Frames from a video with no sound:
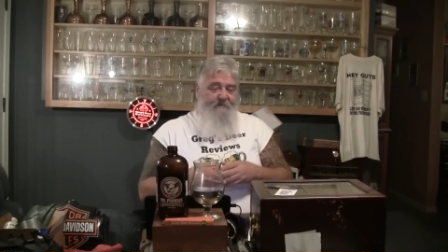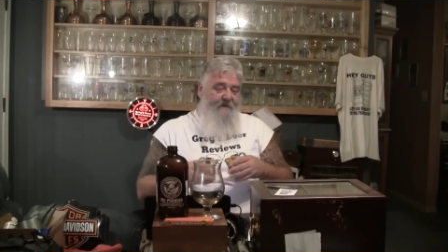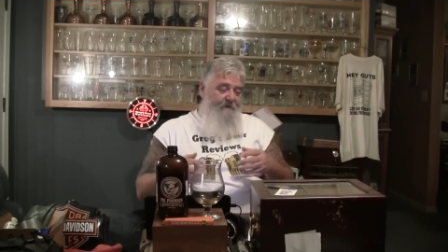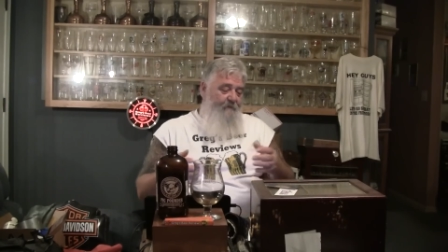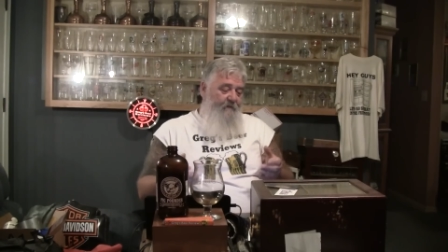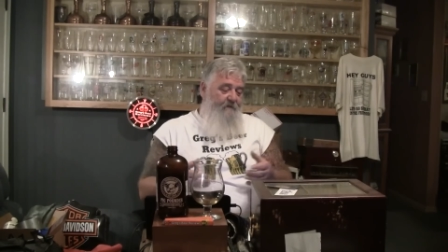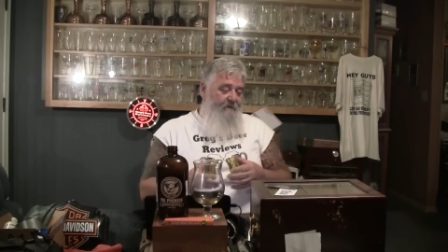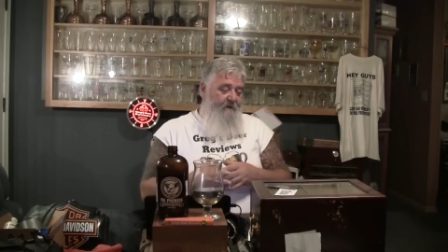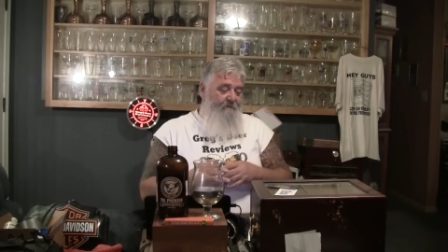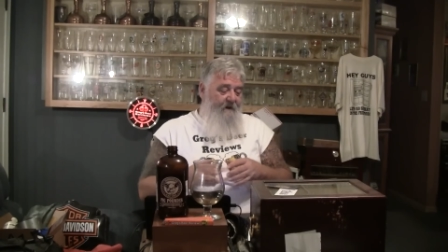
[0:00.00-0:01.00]
neither one of
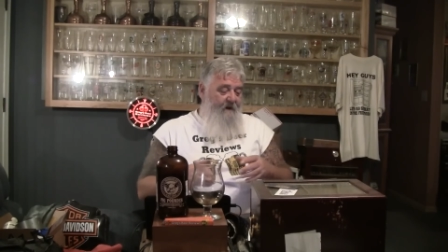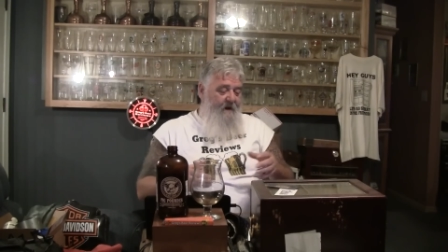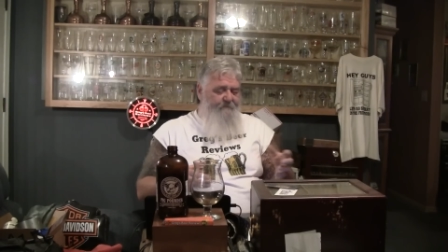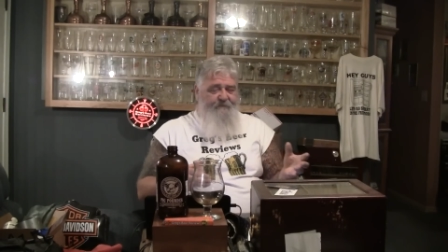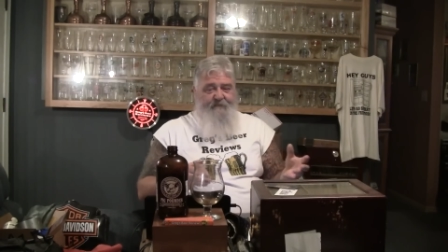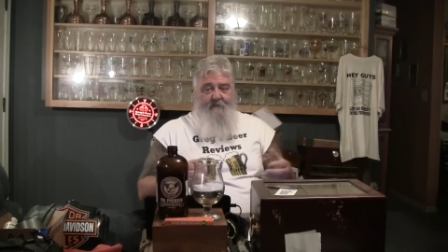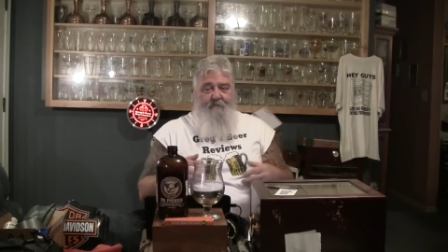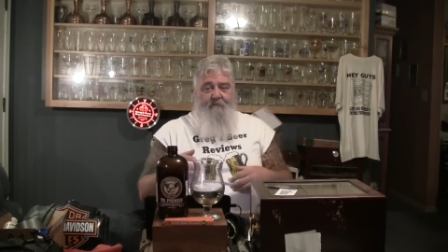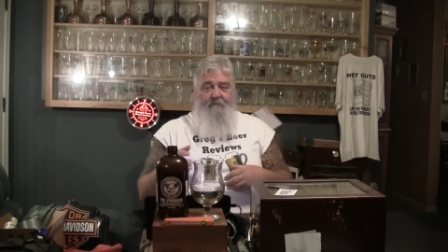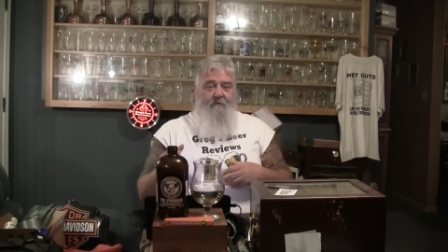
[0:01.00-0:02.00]
them, they have
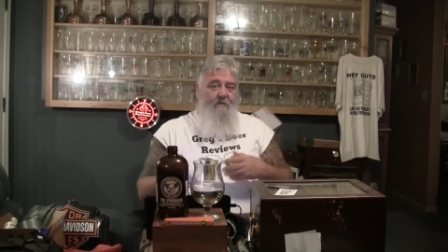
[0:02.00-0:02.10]
several